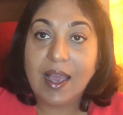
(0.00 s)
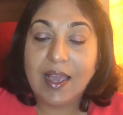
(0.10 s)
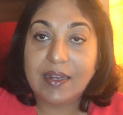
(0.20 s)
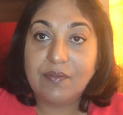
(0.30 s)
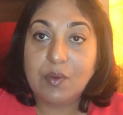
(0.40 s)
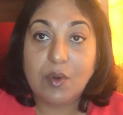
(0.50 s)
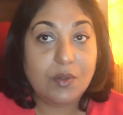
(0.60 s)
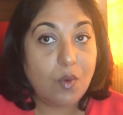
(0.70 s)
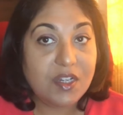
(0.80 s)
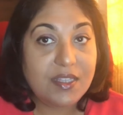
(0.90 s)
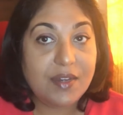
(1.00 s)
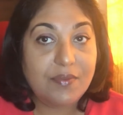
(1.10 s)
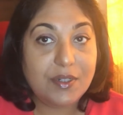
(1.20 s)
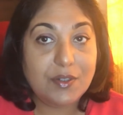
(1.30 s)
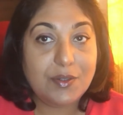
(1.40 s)
and if you want to watch that
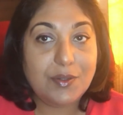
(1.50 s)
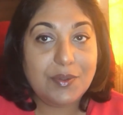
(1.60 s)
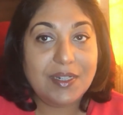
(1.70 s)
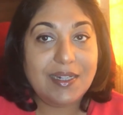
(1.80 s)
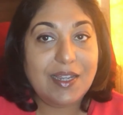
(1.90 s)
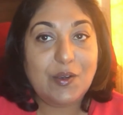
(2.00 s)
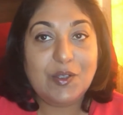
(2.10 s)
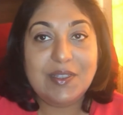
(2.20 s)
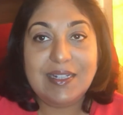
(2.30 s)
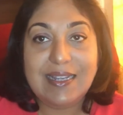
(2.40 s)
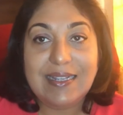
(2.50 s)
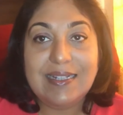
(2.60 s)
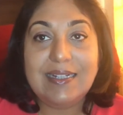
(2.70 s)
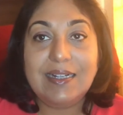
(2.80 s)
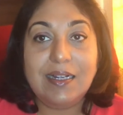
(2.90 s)
video, you can click on the
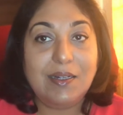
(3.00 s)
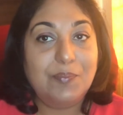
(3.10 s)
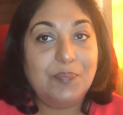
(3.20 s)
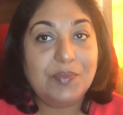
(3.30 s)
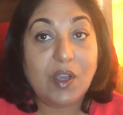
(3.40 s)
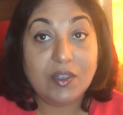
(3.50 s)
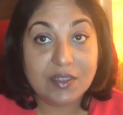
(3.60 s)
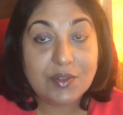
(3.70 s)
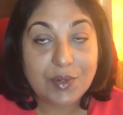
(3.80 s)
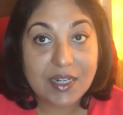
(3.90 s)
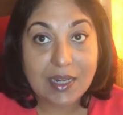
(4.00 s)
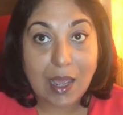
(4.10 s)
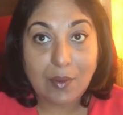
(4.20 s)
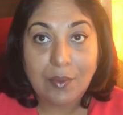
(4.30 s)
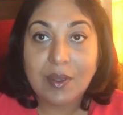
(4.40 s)
link on the screen
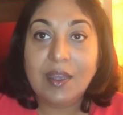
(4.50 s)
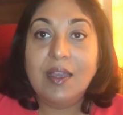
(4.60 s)
now.